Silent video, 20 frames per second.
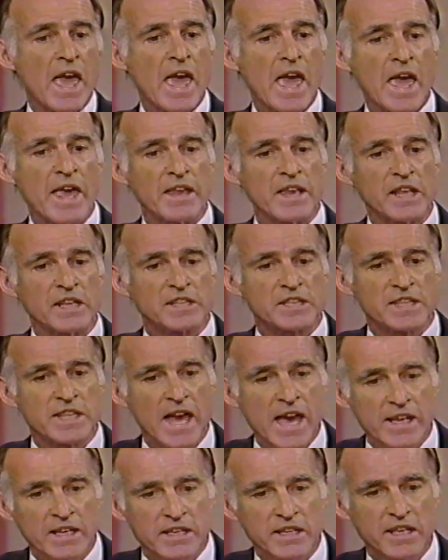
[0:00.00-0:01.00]
and it's
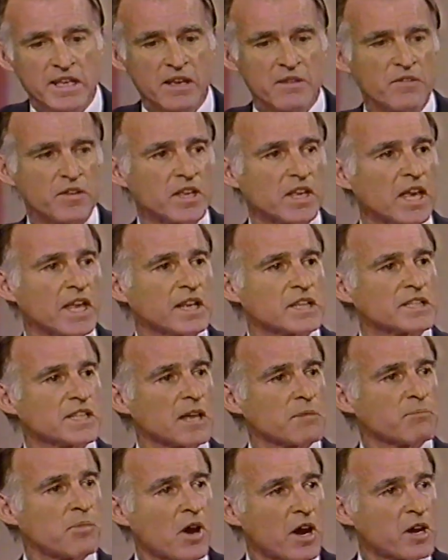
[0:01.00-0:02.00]
that giving and it's
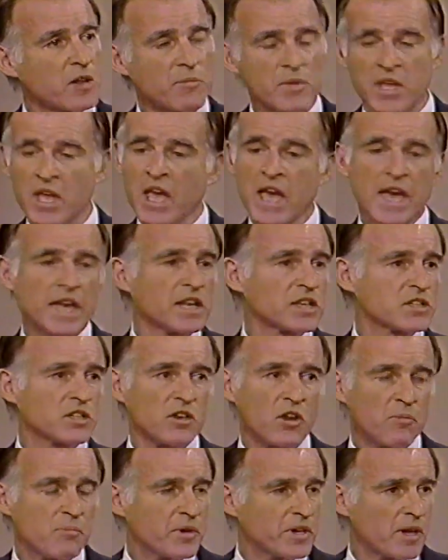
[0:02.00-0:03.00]
that part of me. It
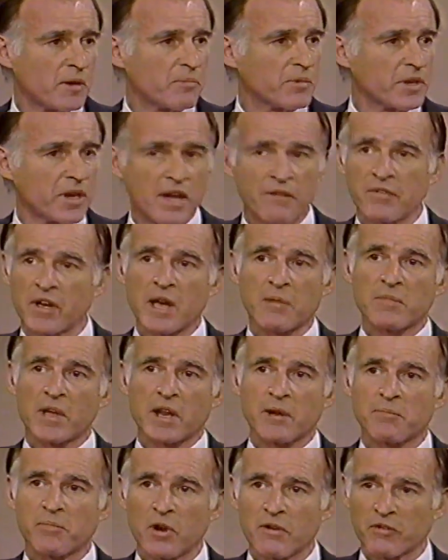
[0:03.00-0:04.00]
isn't open up enough. I'm
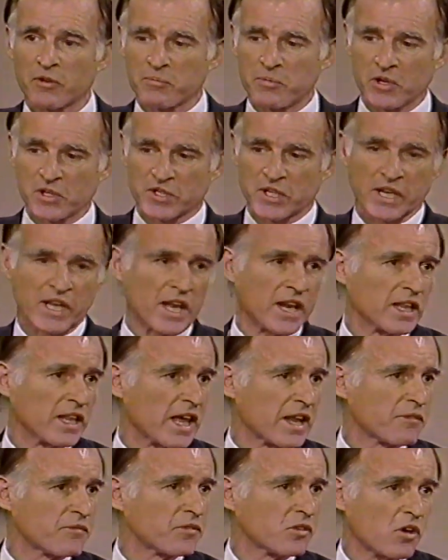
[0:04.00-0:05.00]
not a perfect person. I got a
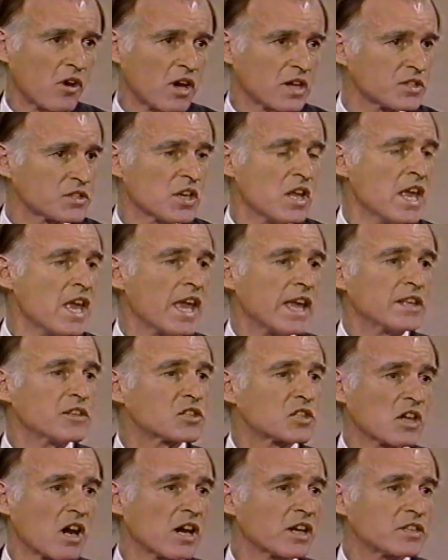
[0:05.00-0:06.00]
lot of flaws
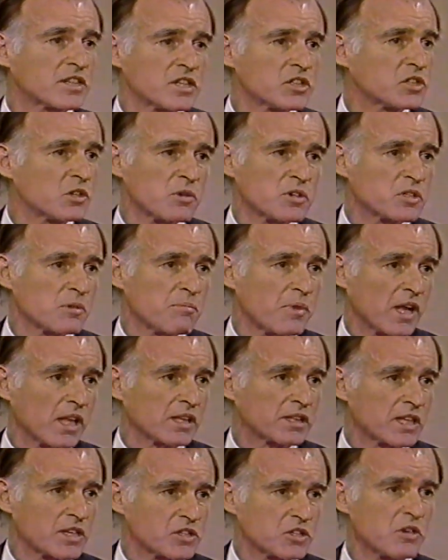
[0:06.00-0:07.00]
and scar tissue as a
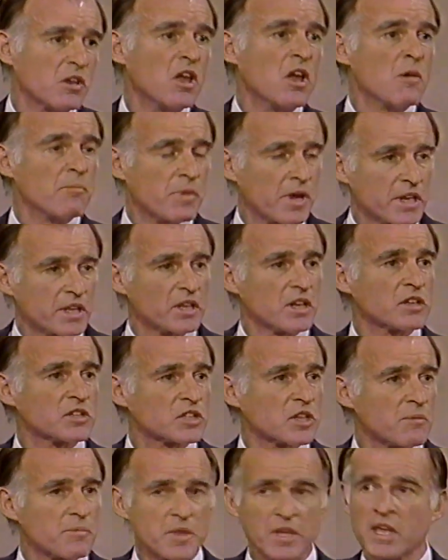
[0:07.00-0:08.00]
politician. But you know
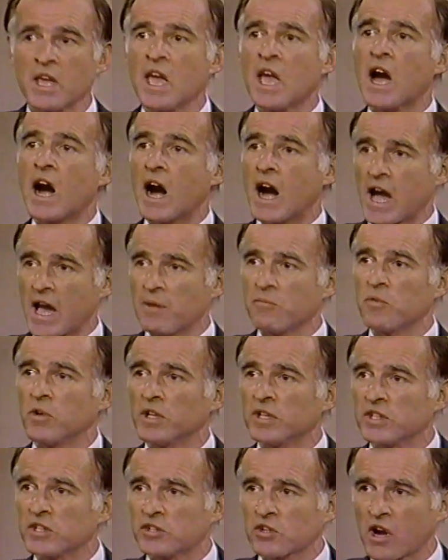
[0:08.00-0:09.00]
something? I'm
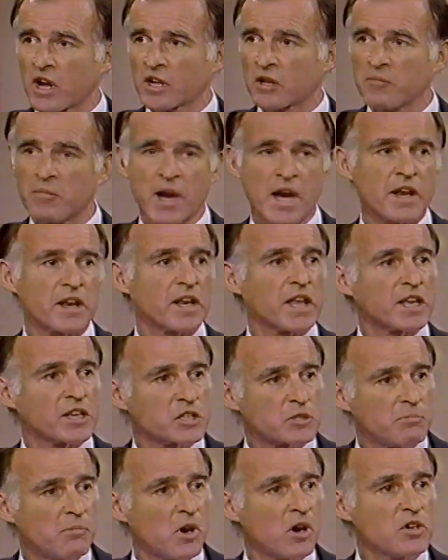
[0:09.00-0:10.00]
willing to talk about it,
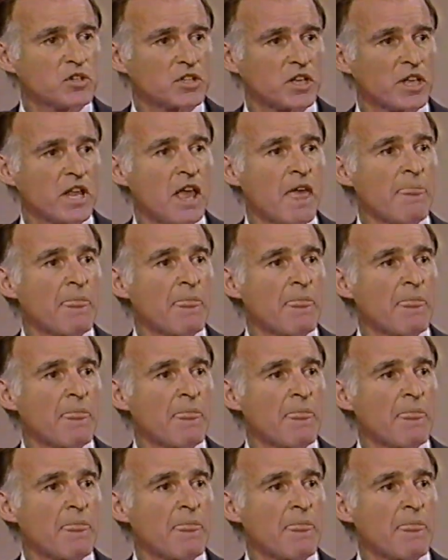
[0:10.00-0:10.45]
expose it,